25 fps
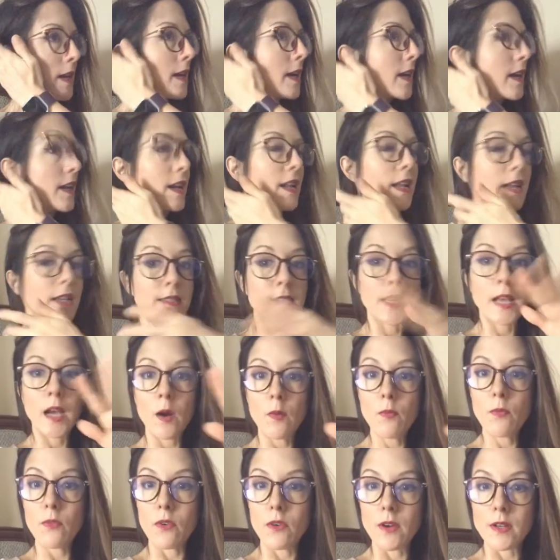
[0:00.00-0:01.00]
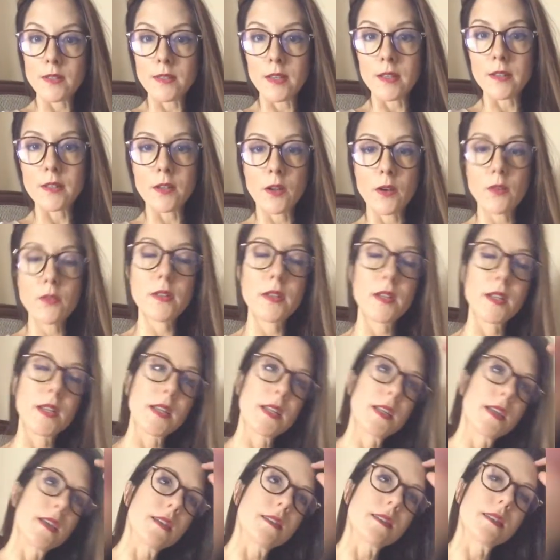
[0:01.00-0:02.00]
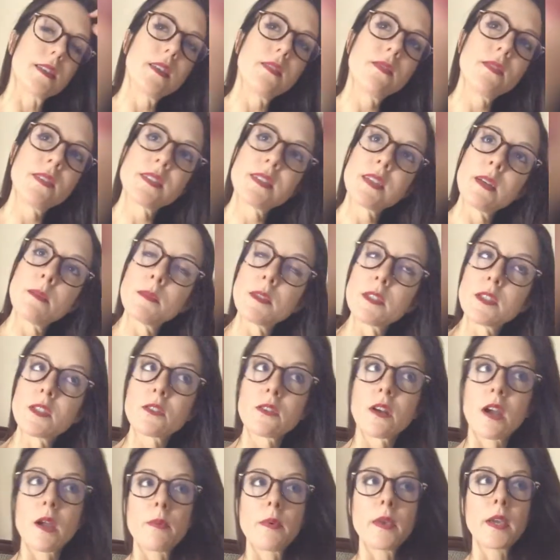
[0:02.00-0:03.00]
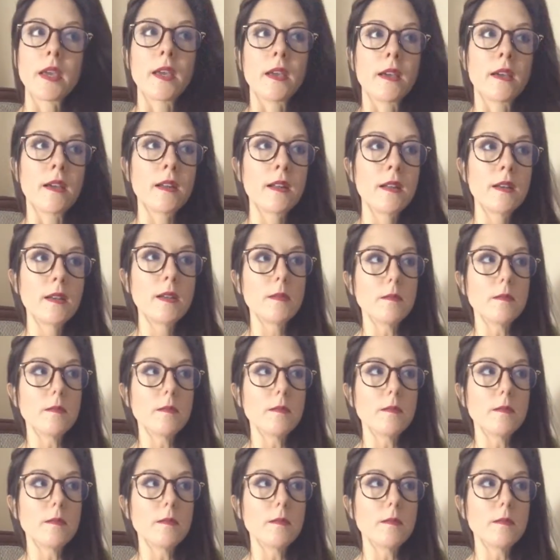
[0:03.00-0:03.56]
it, and as helpful as I know that it is, even as I'm describing it,